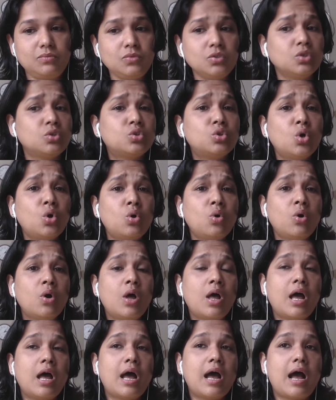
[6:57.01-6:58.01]
So
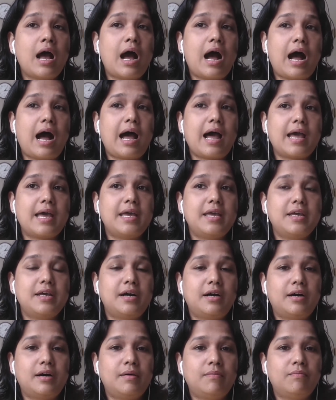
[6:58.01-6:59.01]

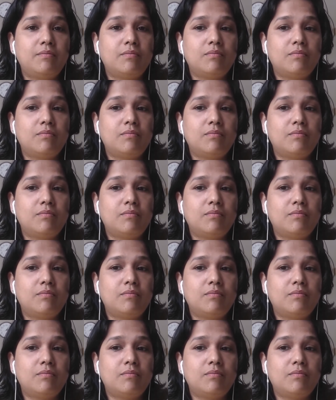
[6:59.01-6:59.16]
I